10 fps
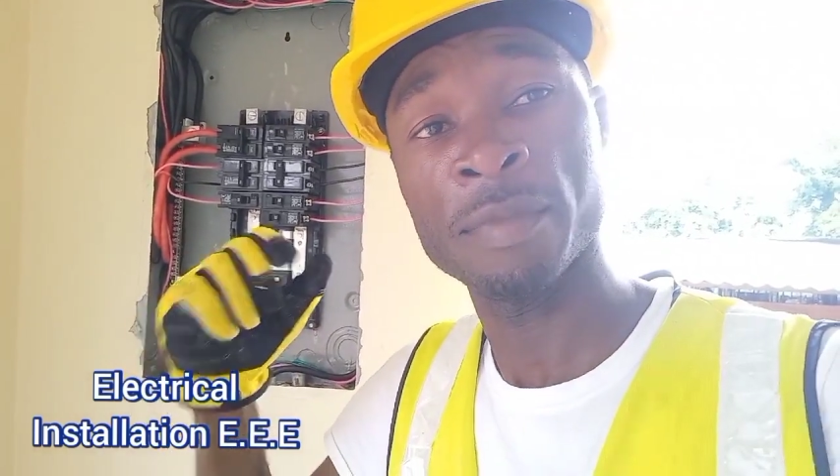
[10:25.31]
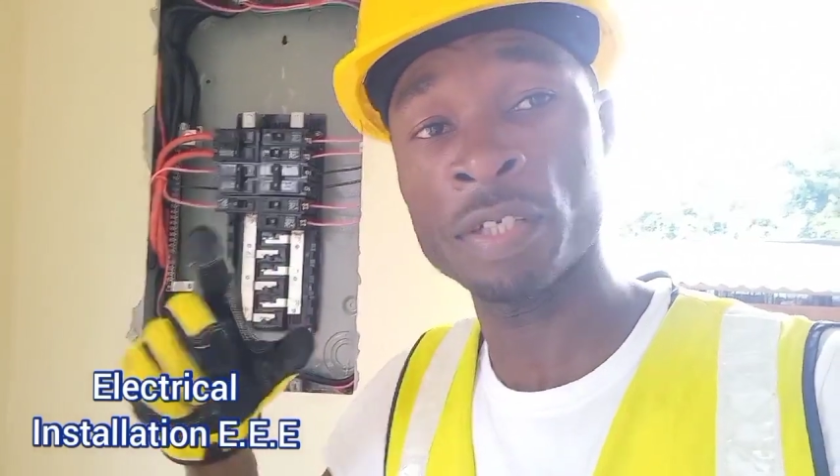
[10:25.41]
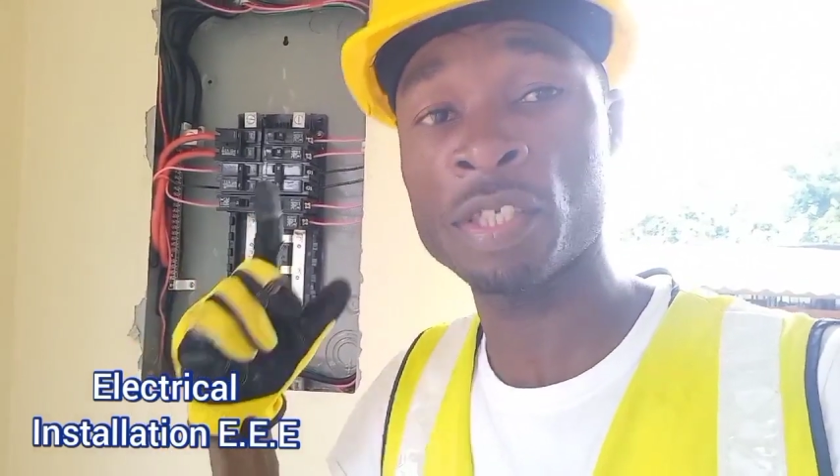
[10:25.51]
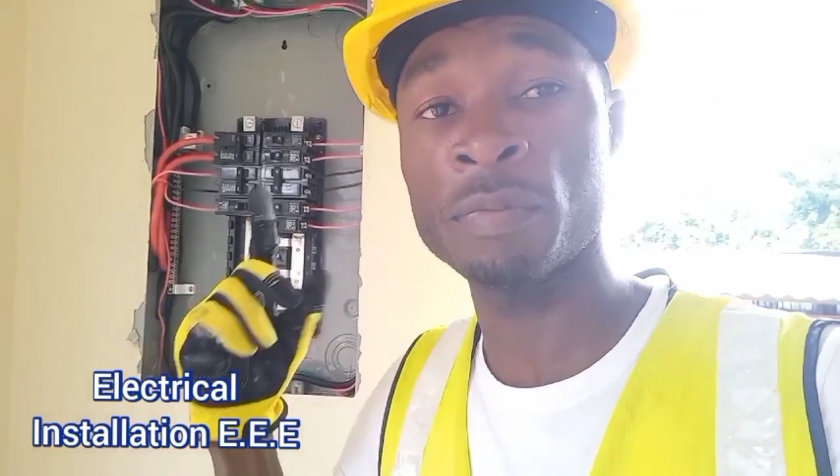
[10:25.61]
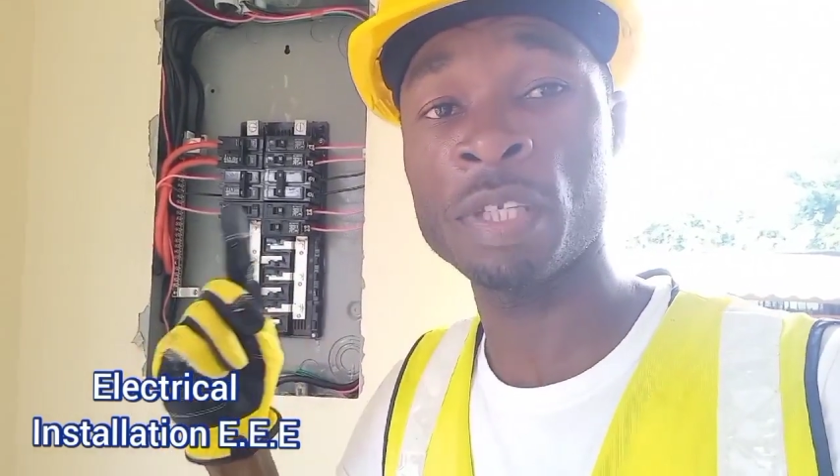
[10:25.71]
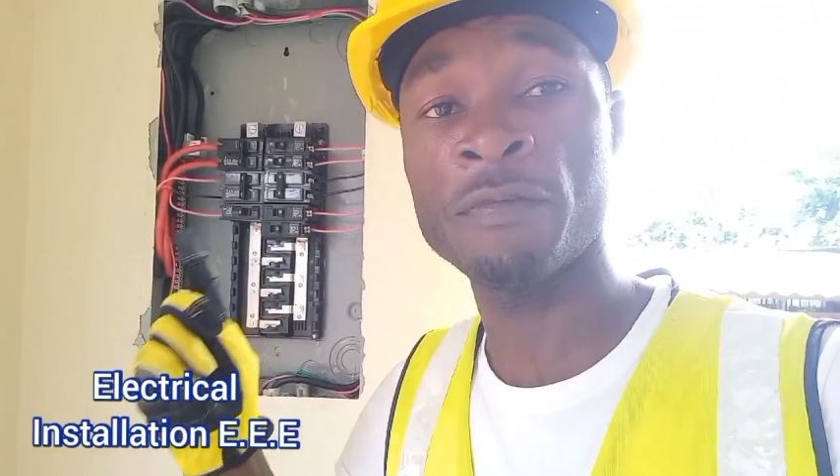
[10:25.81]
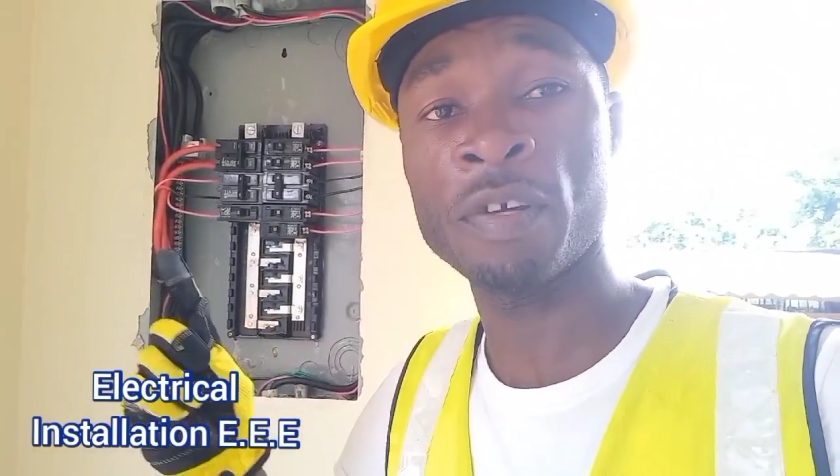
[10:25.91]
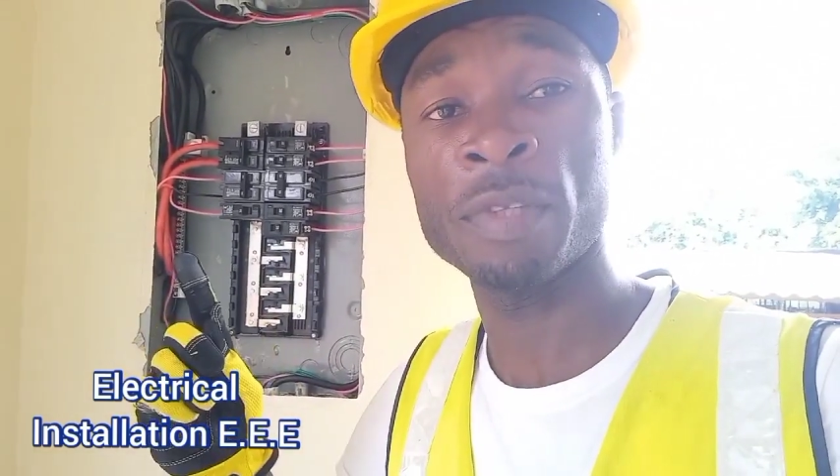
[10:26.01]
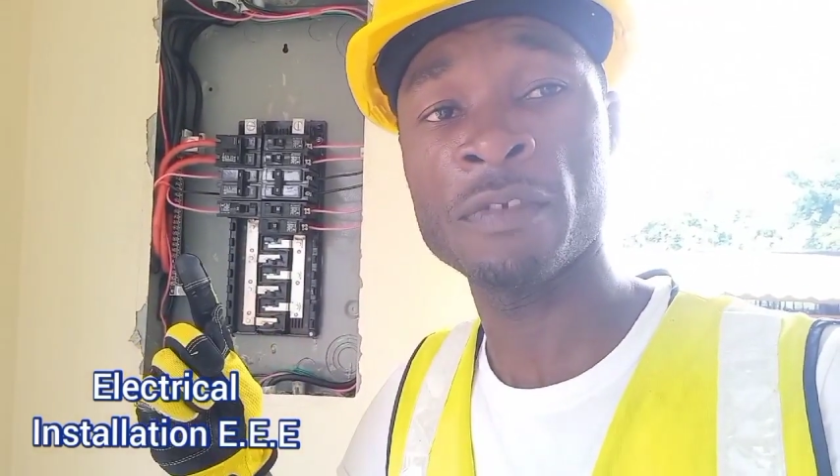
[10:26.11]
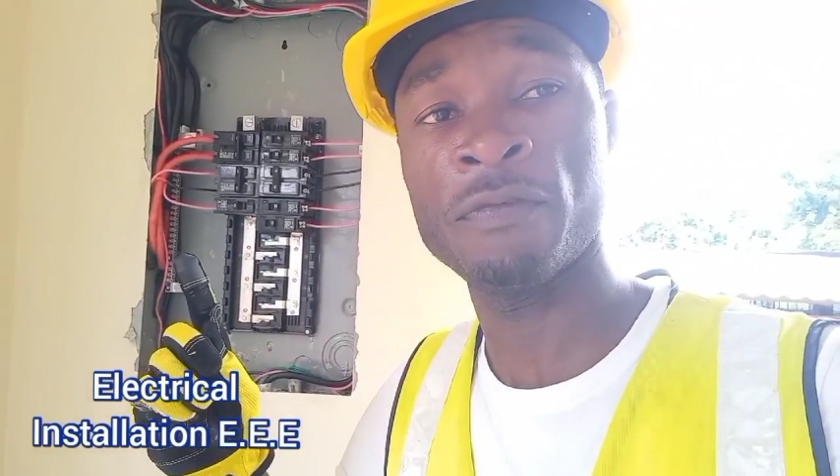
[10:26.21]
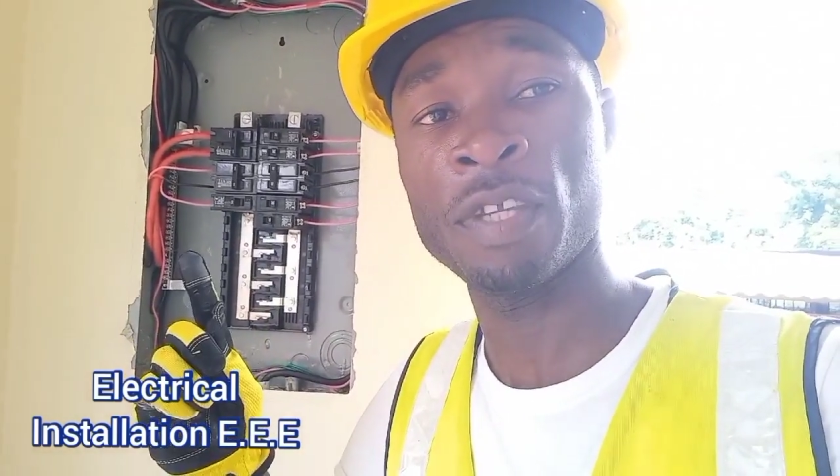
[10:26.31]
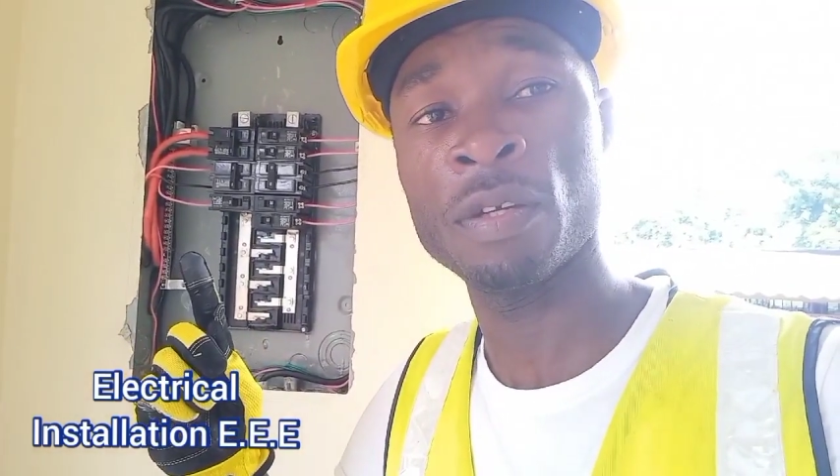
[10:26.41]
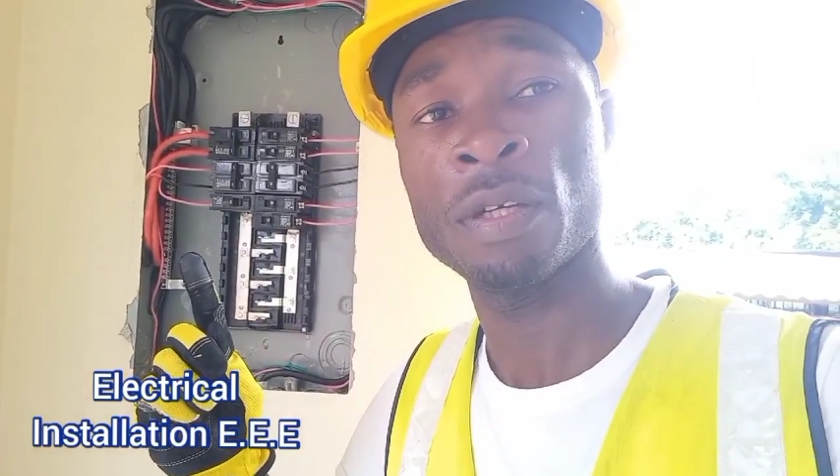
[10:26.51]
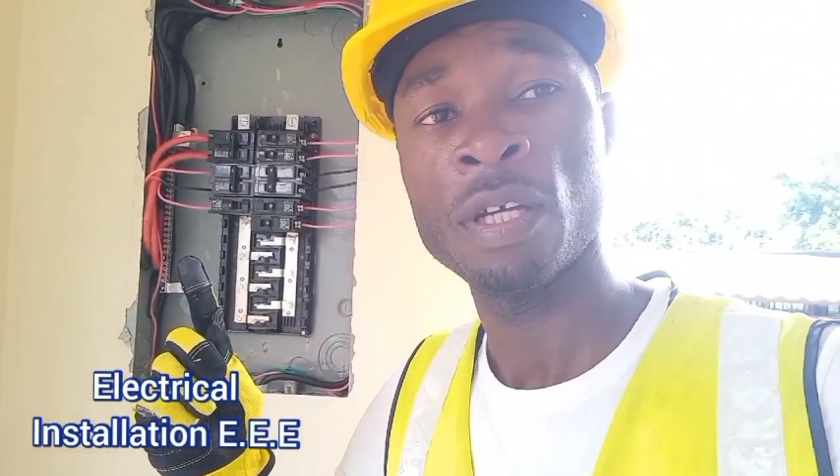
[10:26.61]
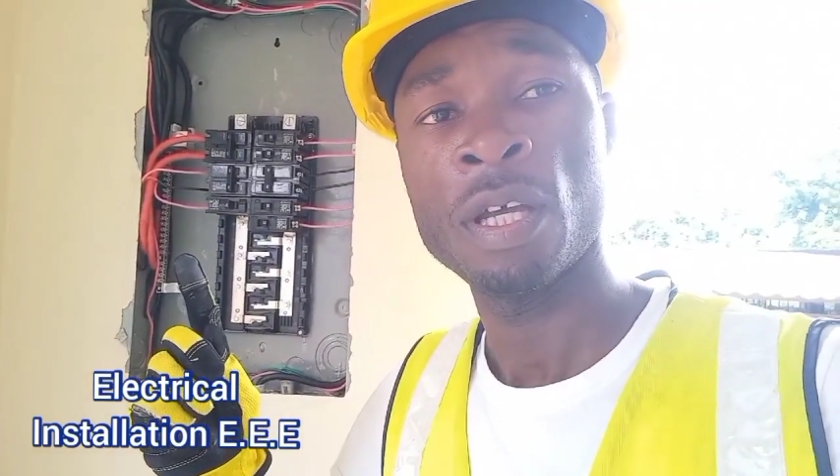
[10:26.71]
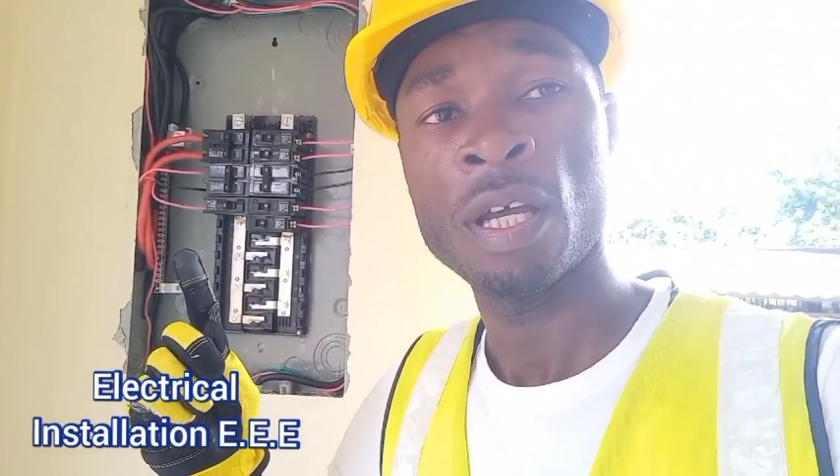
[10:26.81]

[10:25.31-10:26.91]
learned something from this video